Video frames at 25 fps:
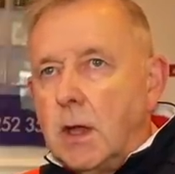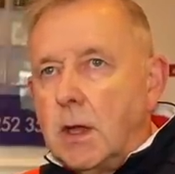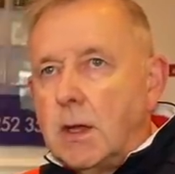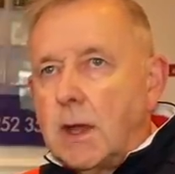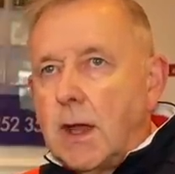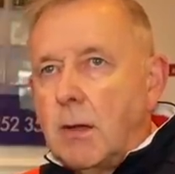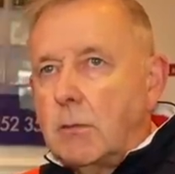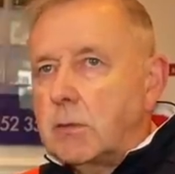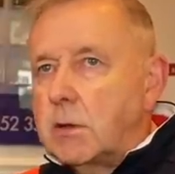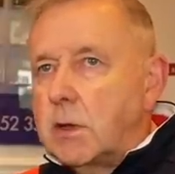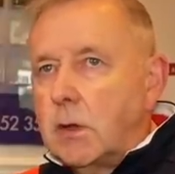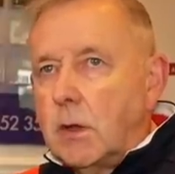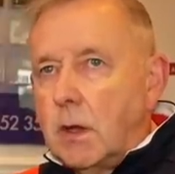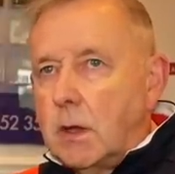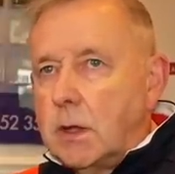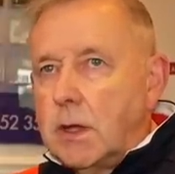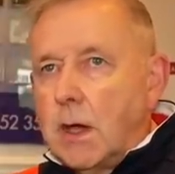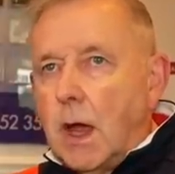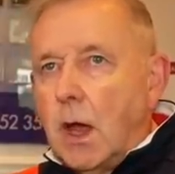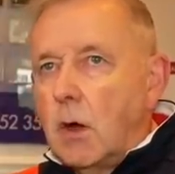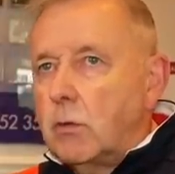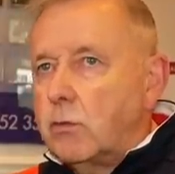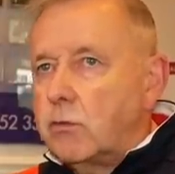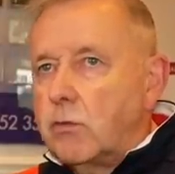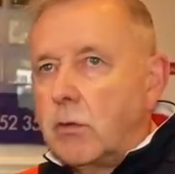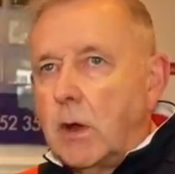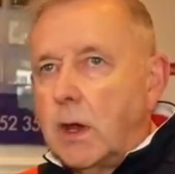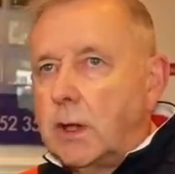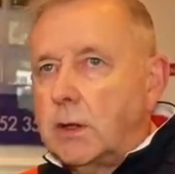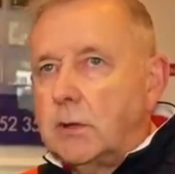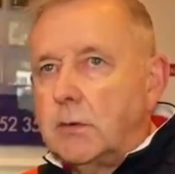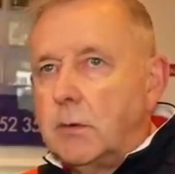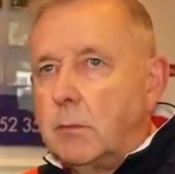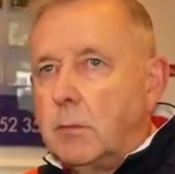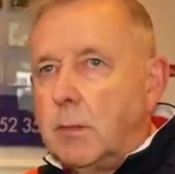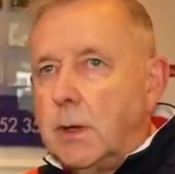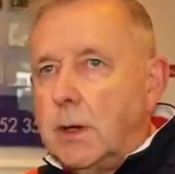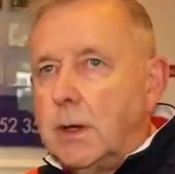That was like the old rec
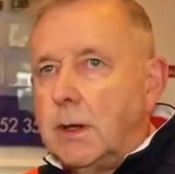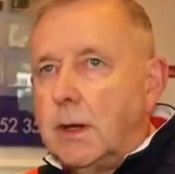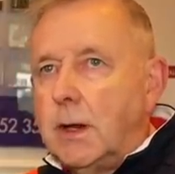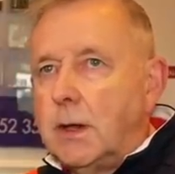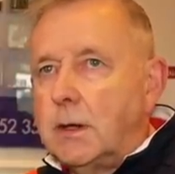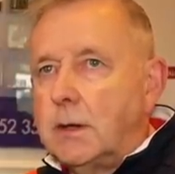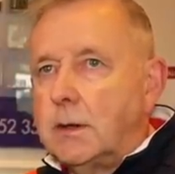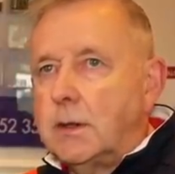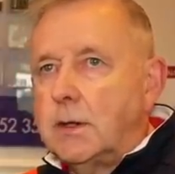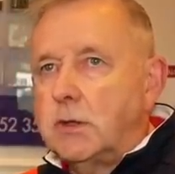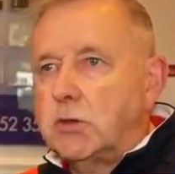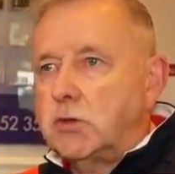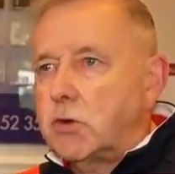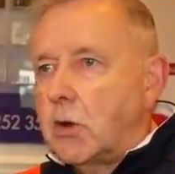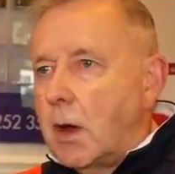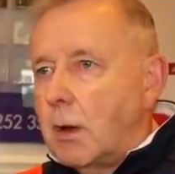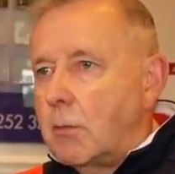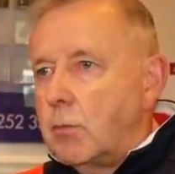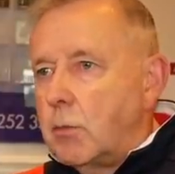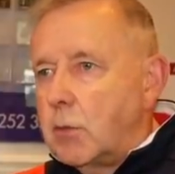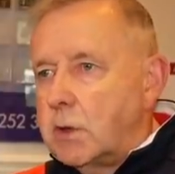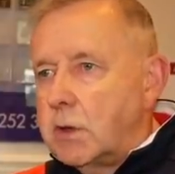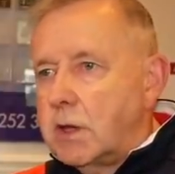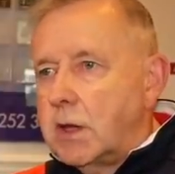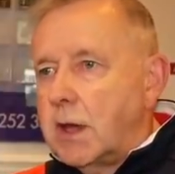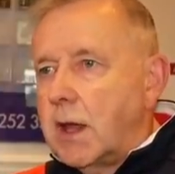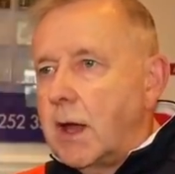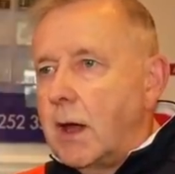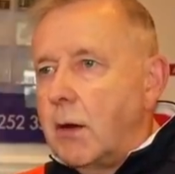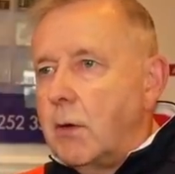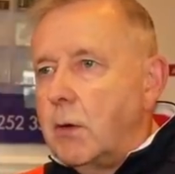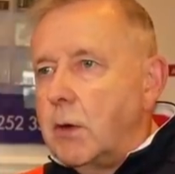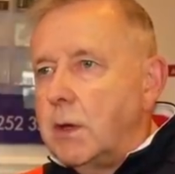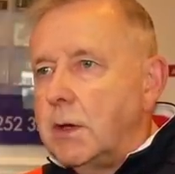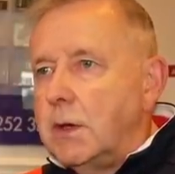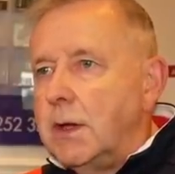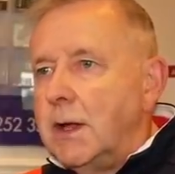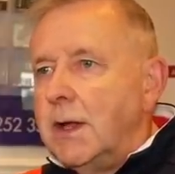to me. The drum was
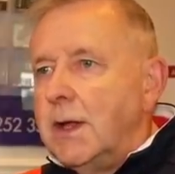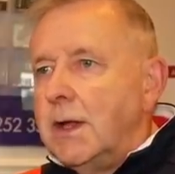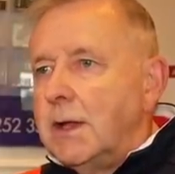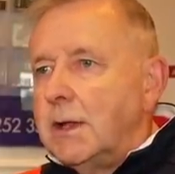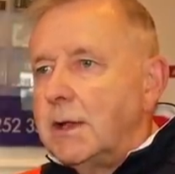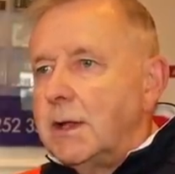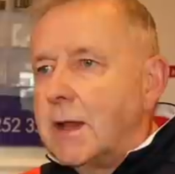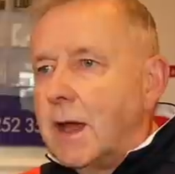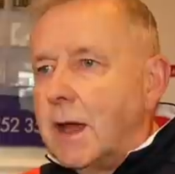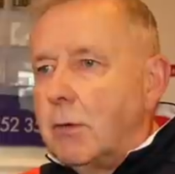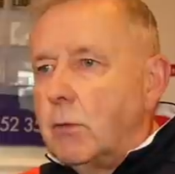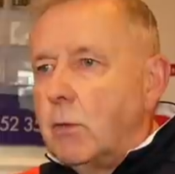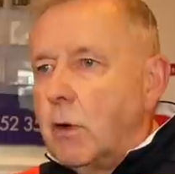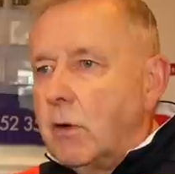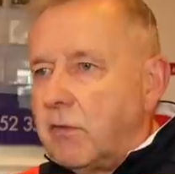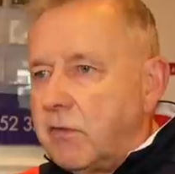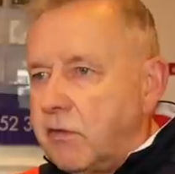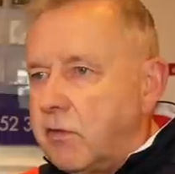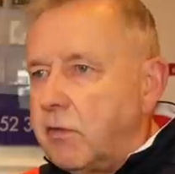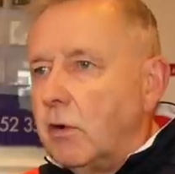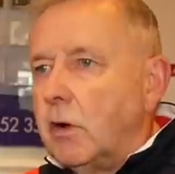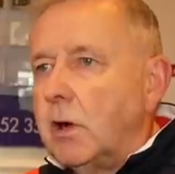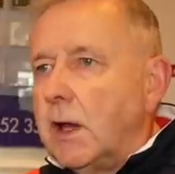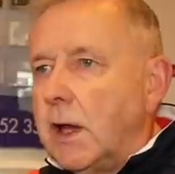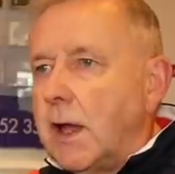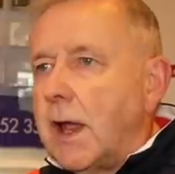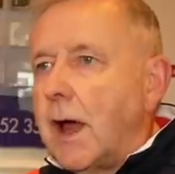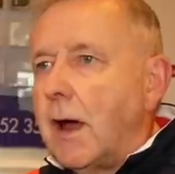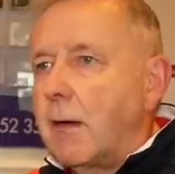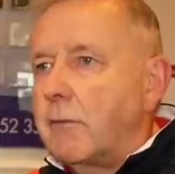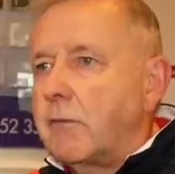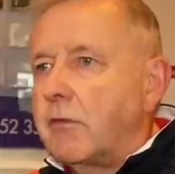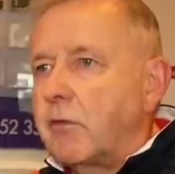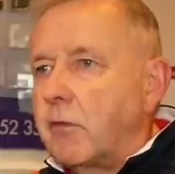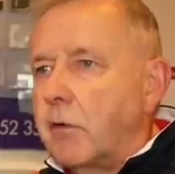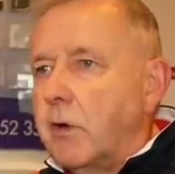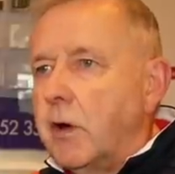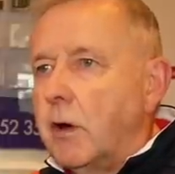going, they were fully up
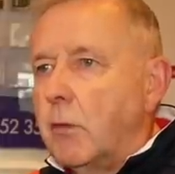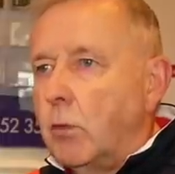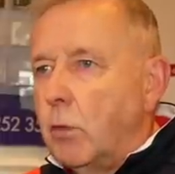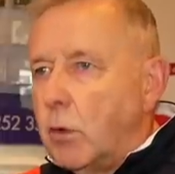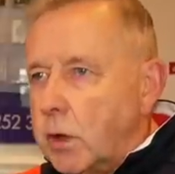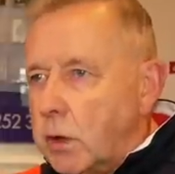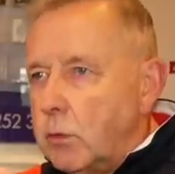for it.